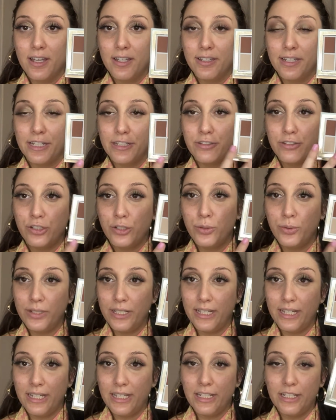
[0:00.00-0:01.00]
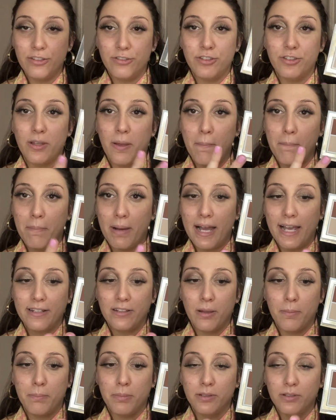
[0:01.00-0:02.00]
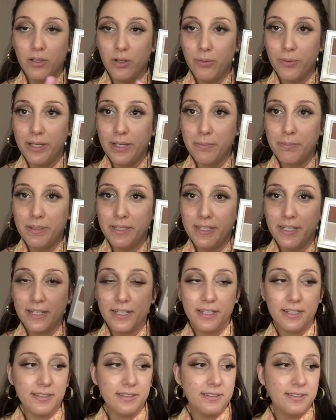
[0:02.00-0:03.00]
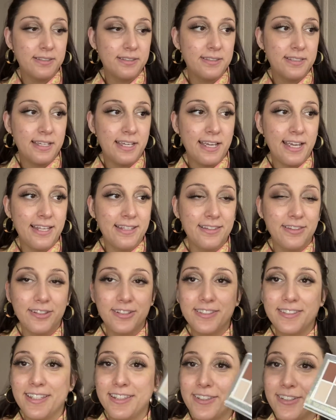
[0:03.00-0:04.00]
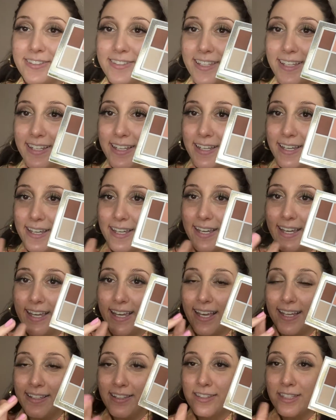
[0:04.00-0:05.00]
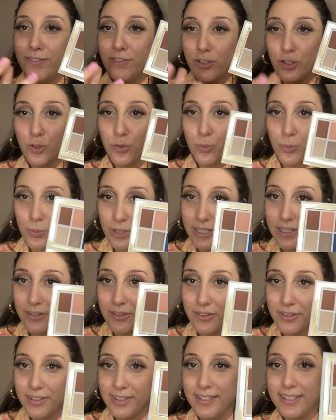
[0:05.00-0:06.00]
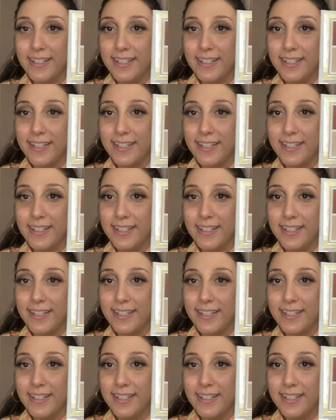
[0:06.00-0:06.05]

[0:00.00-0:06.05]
like 2D is just mind blowing, because it looks like it doesn't even look real.